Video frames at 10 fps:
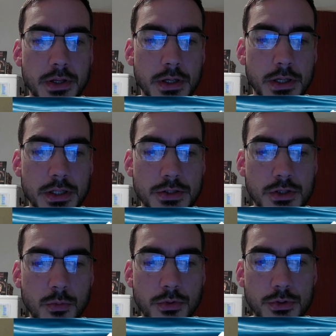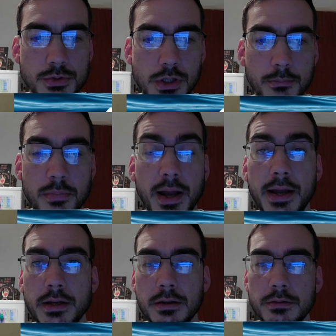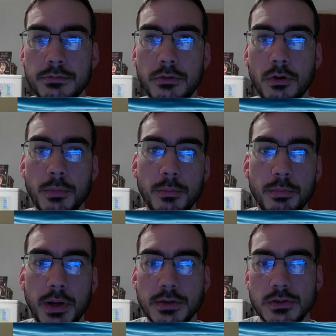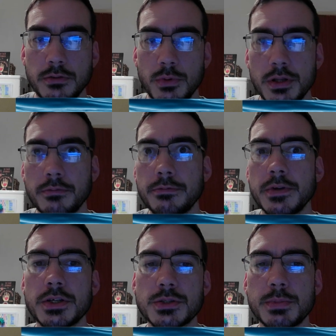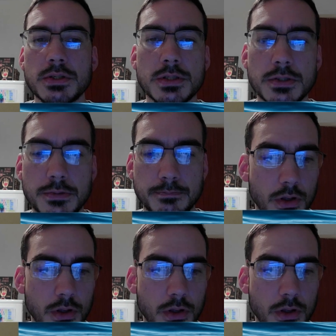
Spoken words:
is someone who's come back from a past life with unfinished business.